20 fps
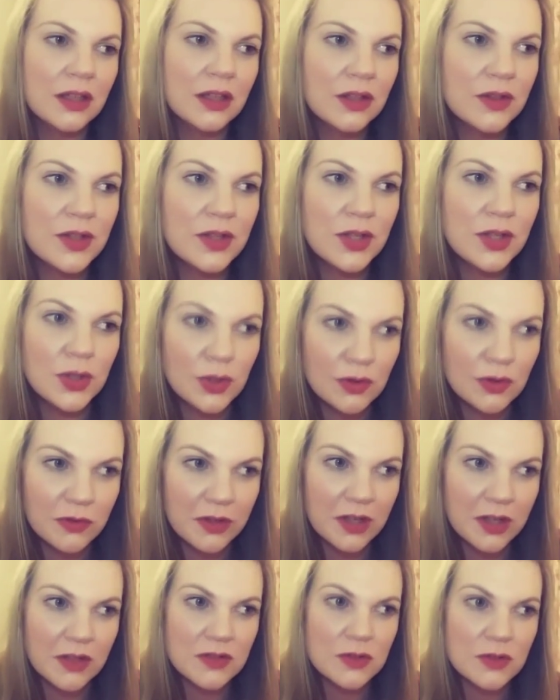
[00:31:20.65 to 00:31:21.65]
the
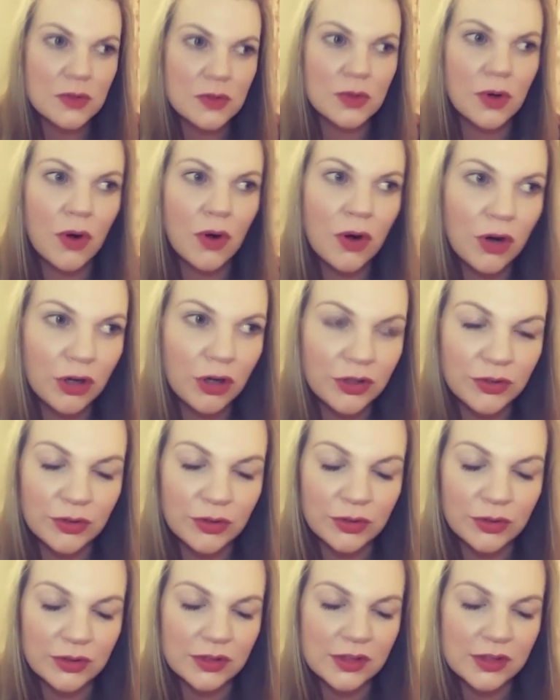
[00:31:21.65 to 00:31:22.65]
universe or God
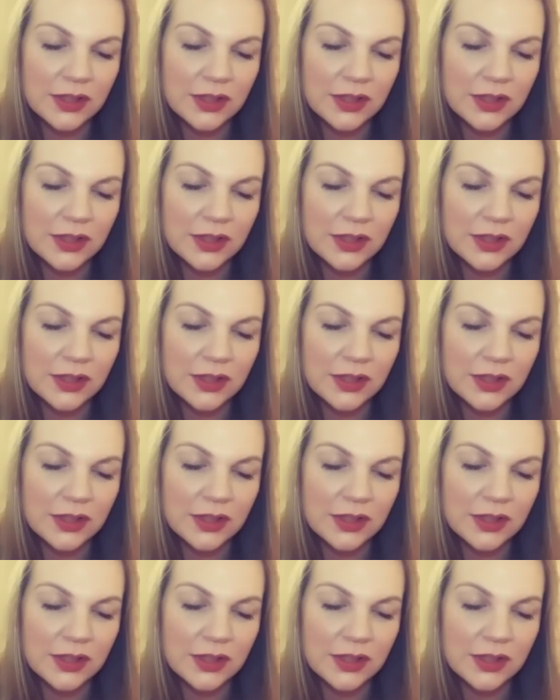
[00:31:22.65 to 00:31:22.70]
or